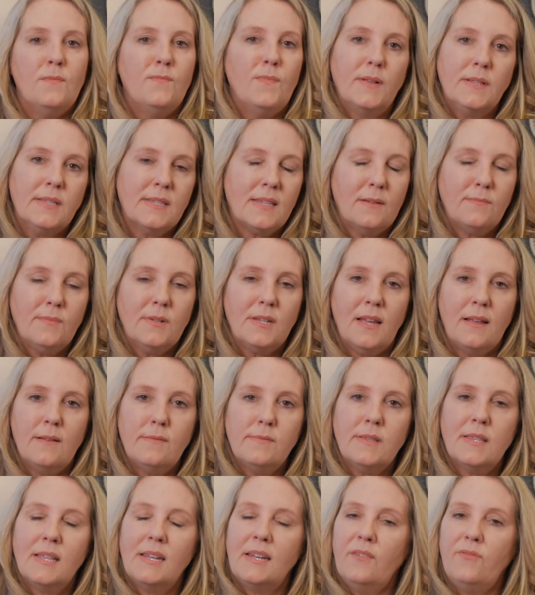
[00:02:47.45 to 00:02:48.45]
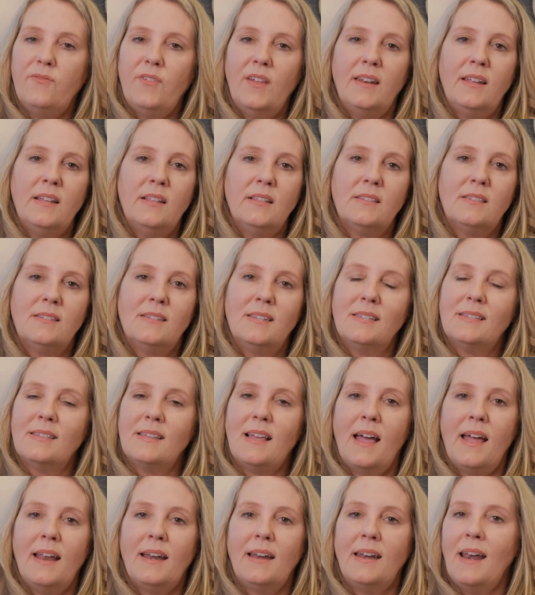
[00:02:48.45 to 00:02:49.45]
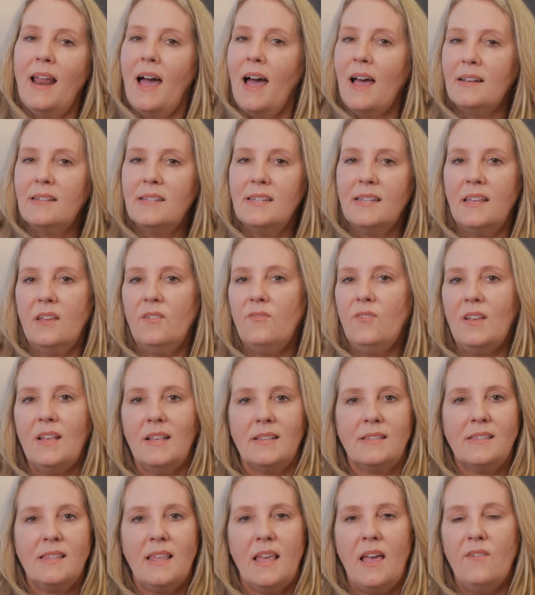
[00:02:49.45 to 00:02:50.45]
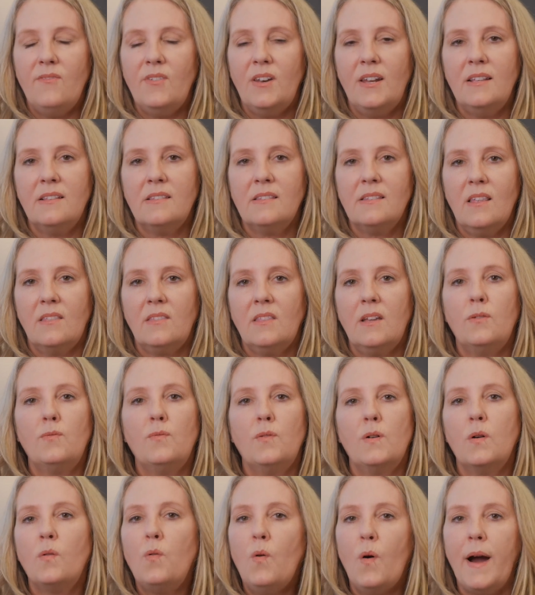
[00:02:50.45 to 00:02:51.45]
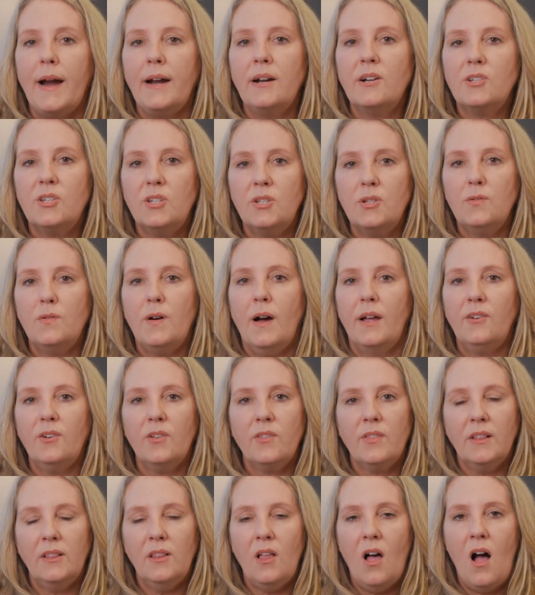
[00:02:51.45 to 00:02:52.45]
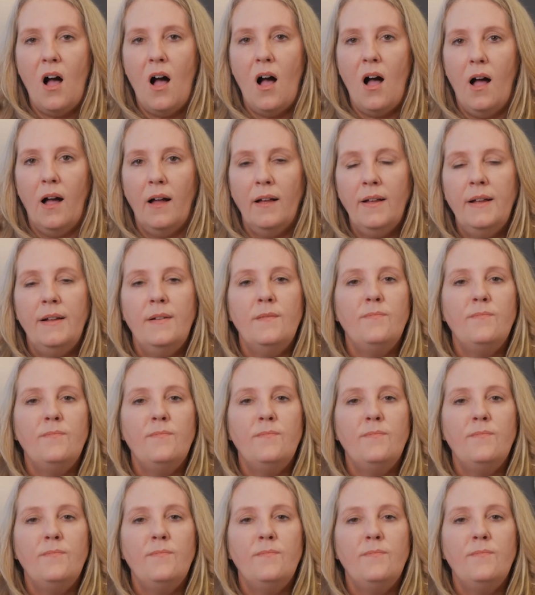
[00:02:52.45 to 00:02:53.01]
But sometimes the defendants decide not to give us the evidence that they're required to under the law,